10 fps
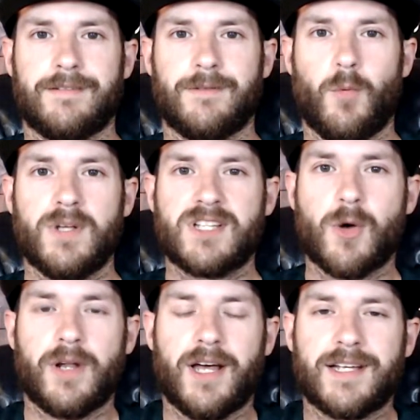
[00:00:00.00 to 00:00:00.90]
What's
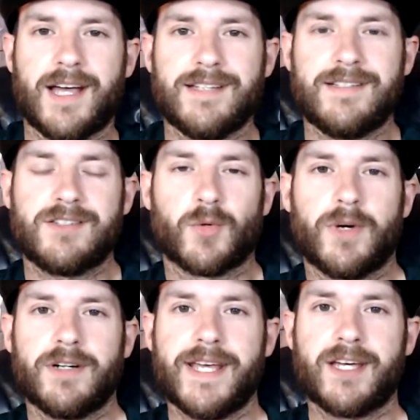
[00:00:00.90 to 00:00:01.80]
going on, guys? It's the
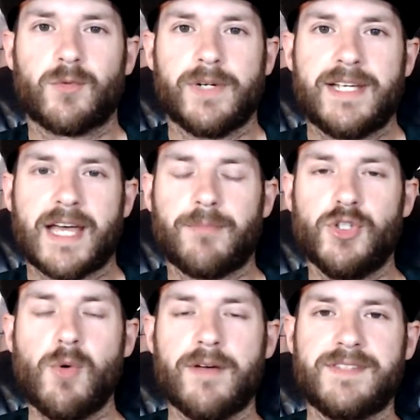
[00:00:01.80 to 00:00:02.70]
Rear Naked Recap,
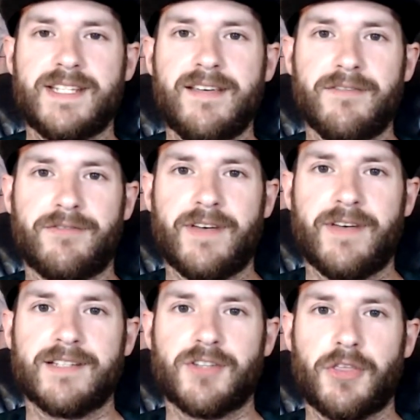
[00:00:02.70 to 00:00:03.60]
UFC
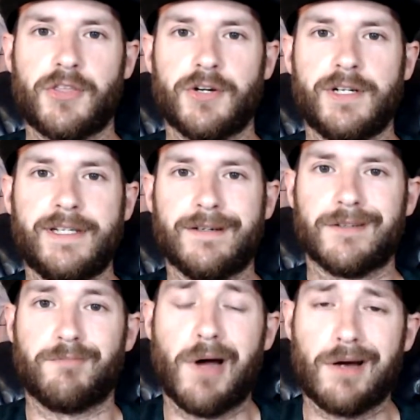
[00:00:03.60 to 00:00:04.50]
Vegas 30. On
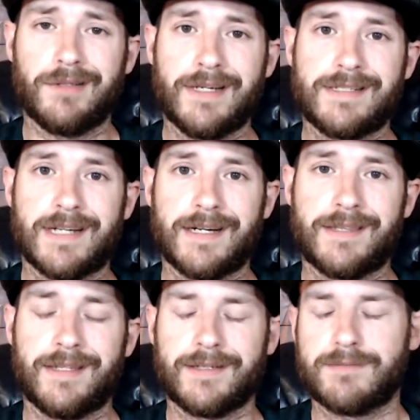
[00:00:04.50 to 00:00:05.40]
the parlay side of
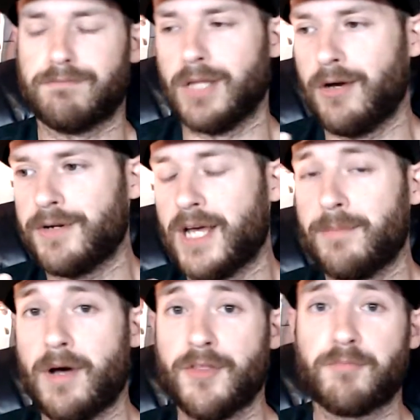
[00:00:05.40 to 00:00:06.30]
things, blowing
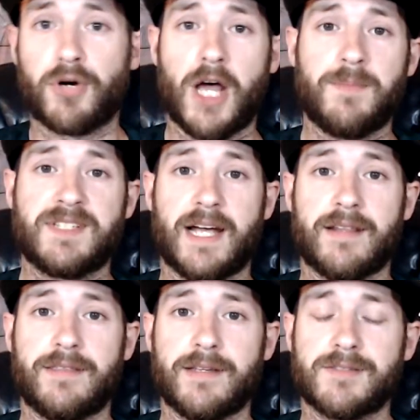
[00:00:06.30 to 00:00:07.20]
up. On the prop side
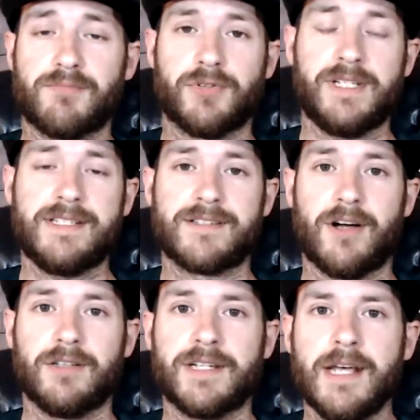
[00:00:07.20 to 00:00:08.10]
of things, pretty
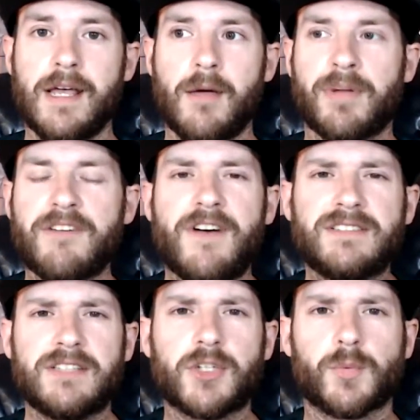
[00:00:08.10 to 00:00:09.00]
solid. But I
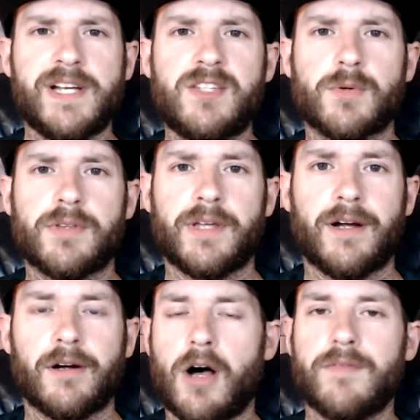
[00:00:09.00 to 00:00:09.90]
felt that the reads were
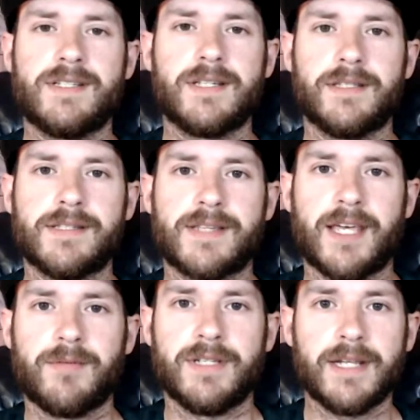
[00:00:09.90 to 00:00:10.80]
there. Obviously, in this
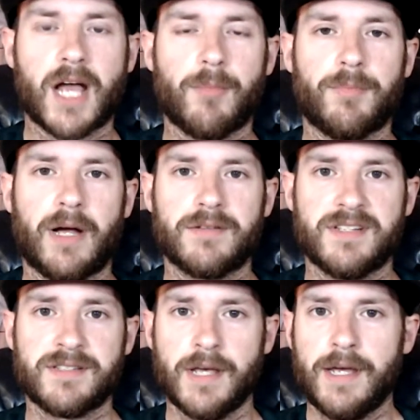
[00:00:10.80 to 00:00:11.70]
game, you need a couple
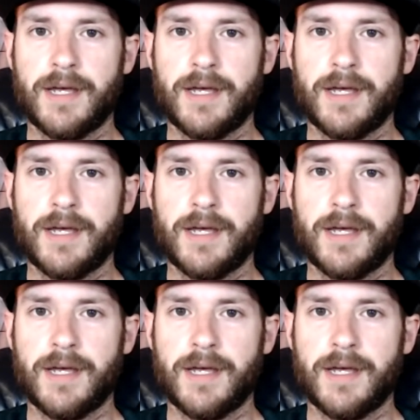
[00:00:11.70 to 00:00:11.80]
bounces.